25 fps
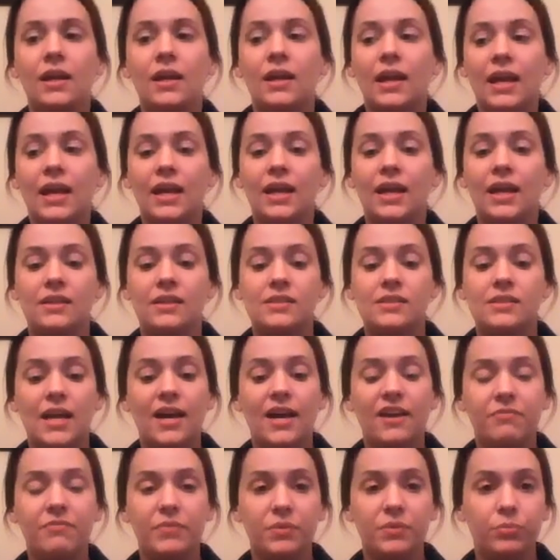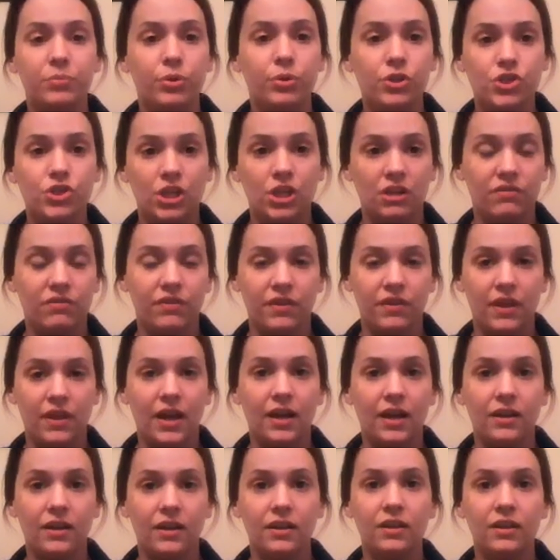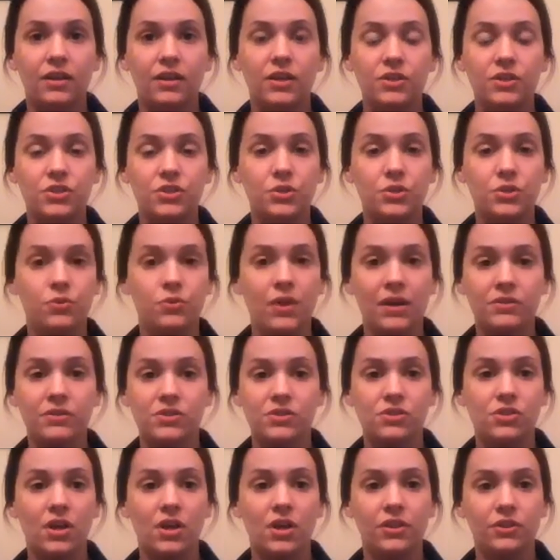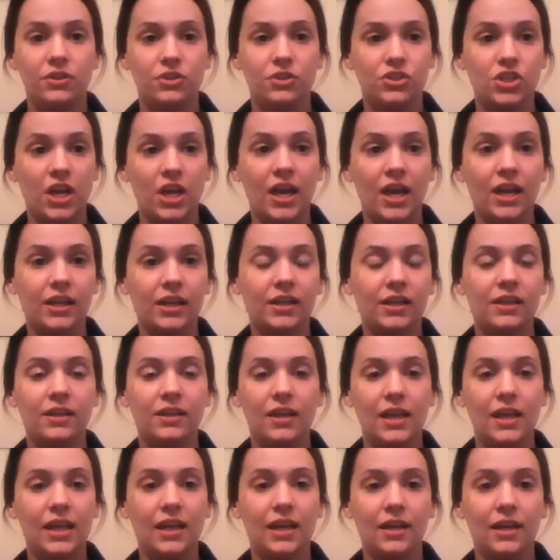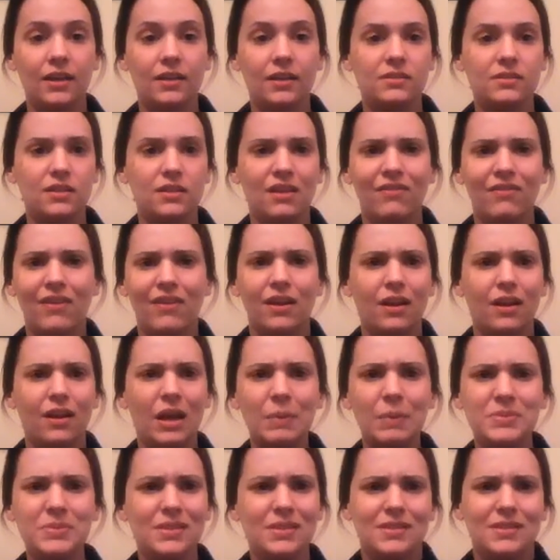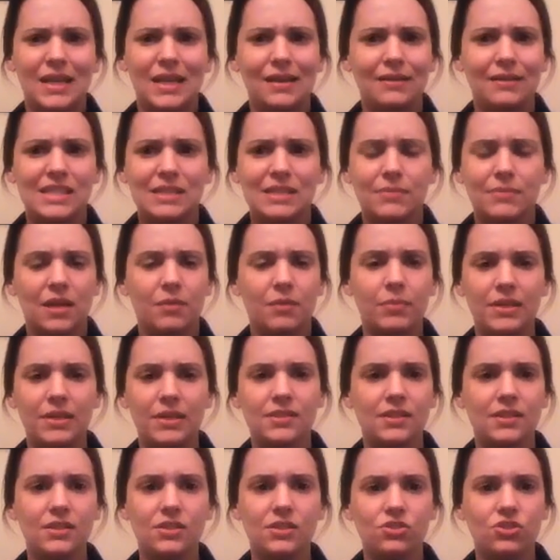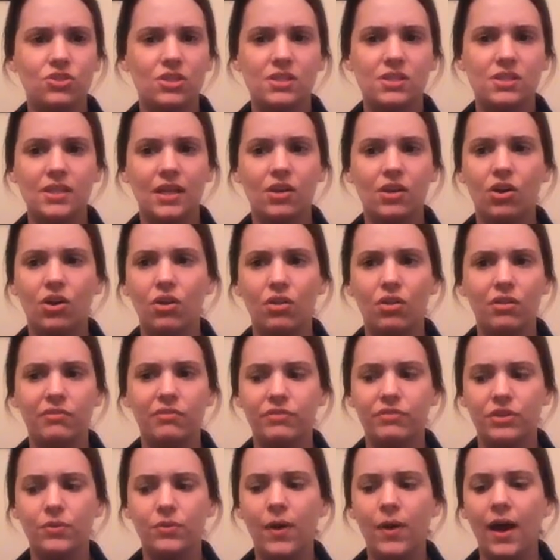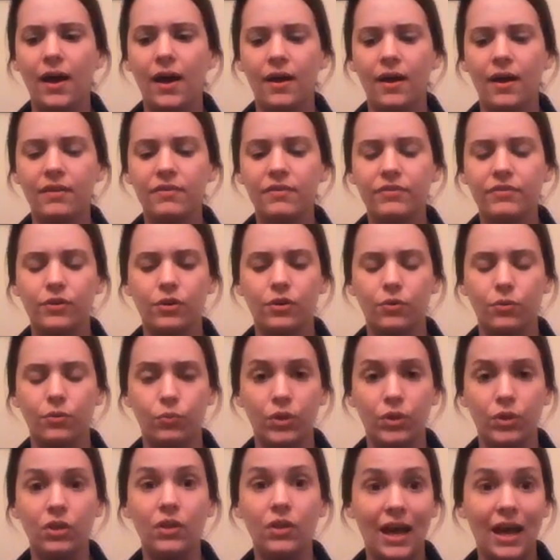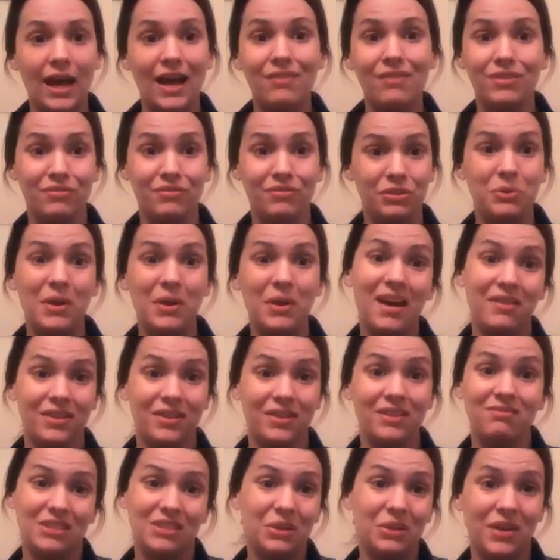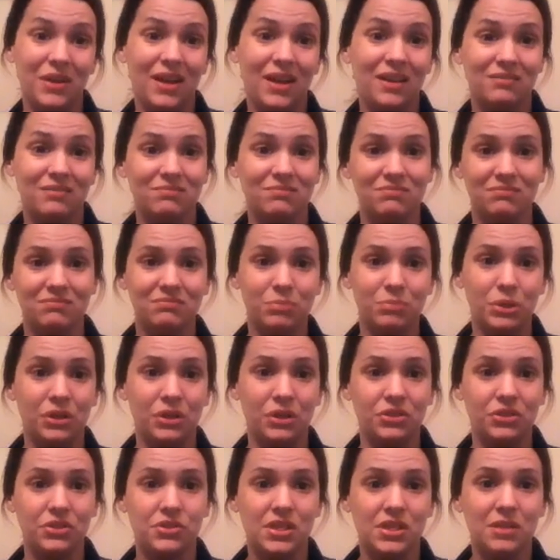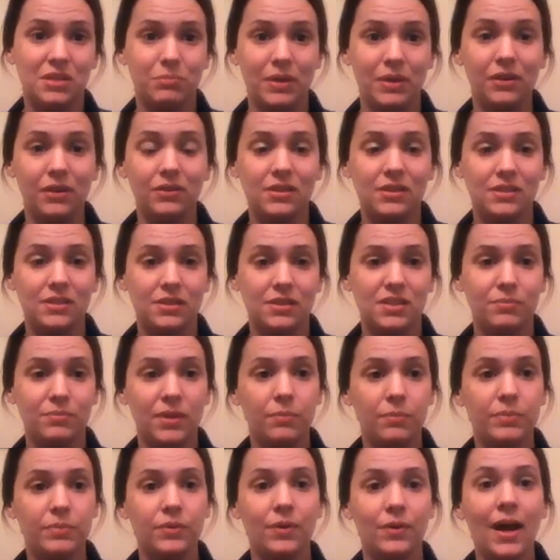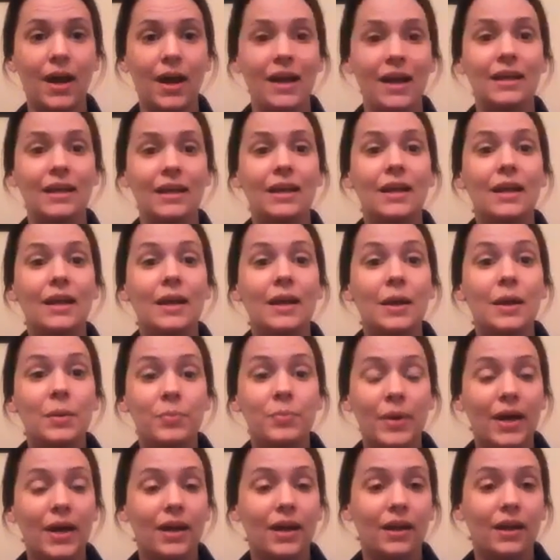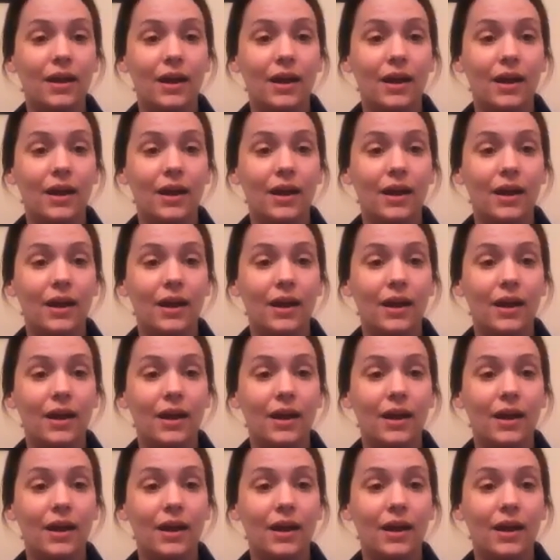And I've been pushing for that $2,000 check. And I've had ups and downs in my business, just like all of you have or will have. If you haven't, go ahead and put on your seatbelt because it's a bumpy ride. But